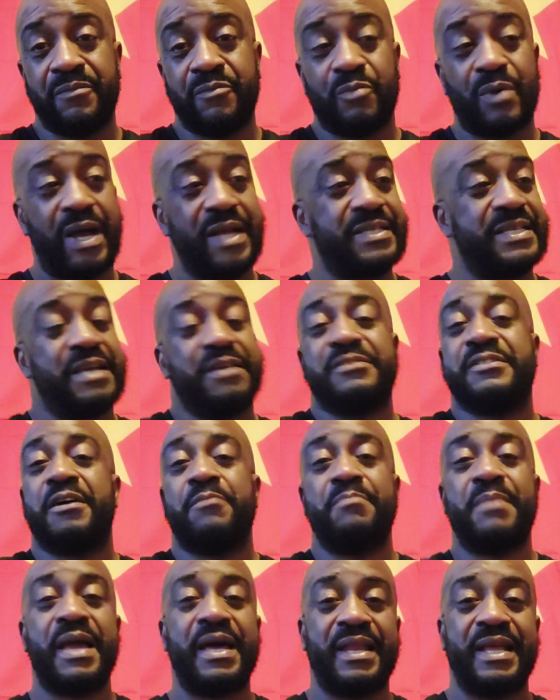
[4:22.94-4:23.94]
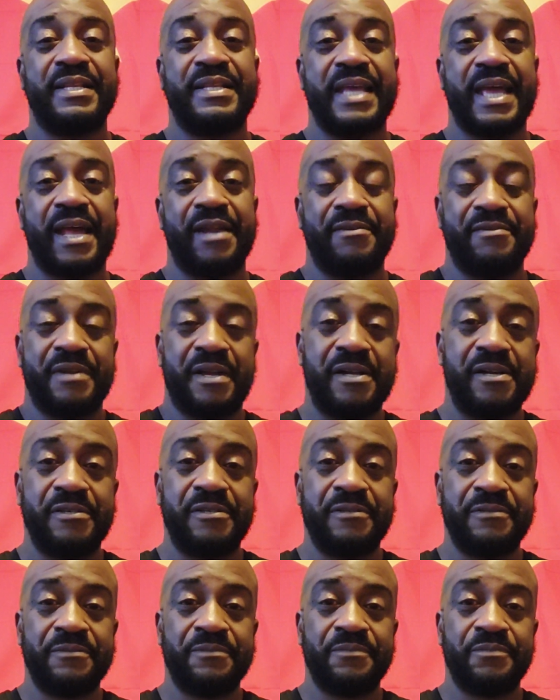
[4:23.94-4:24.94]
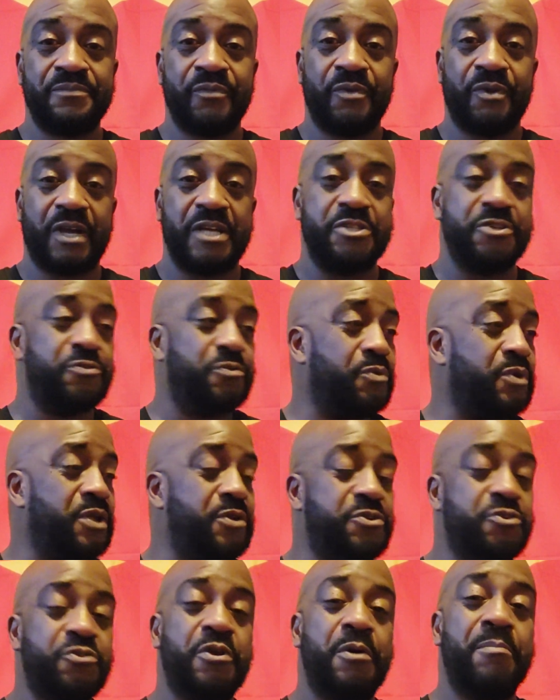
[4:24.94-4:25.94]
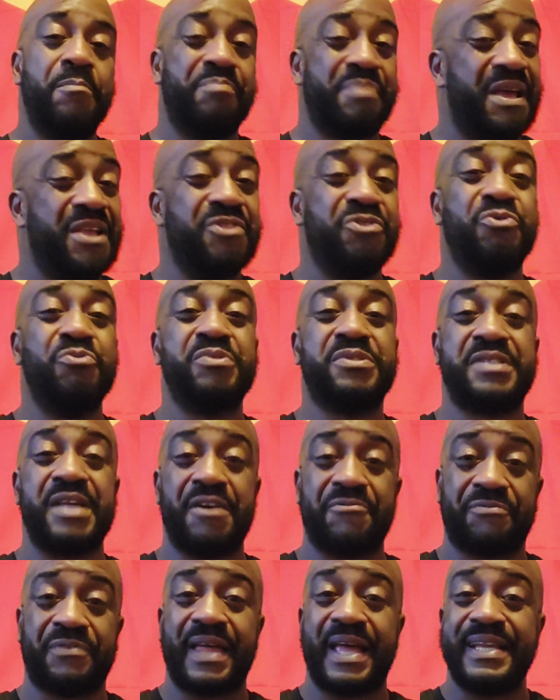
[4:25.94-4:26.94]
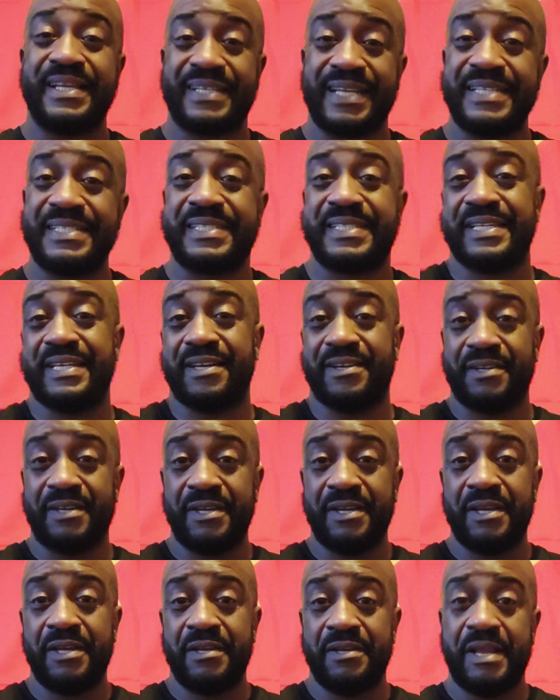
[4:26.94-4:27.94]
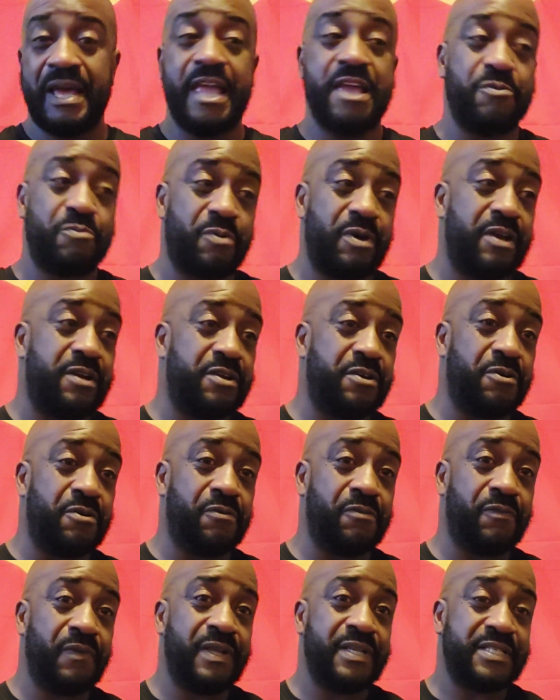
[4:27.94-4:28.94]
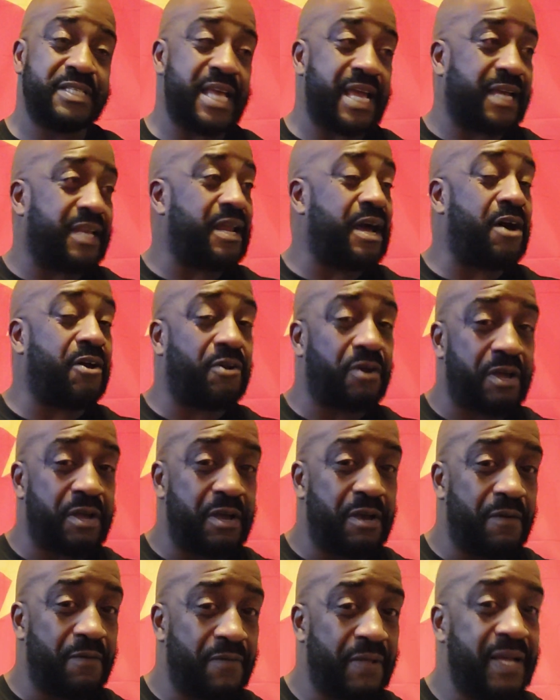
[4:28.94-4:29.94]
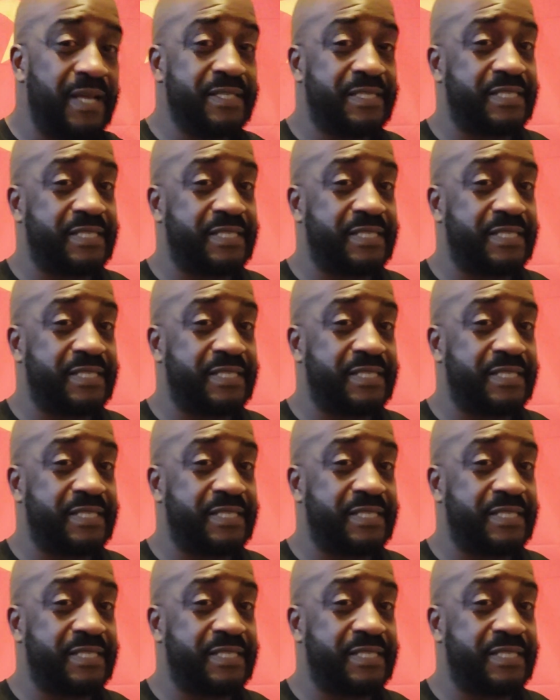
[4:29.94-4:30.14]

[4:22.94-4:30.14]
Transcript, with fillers: Why tell to a man like that, huh? Because you, when you done been through stuff like this here, now you want to know, take it out on him.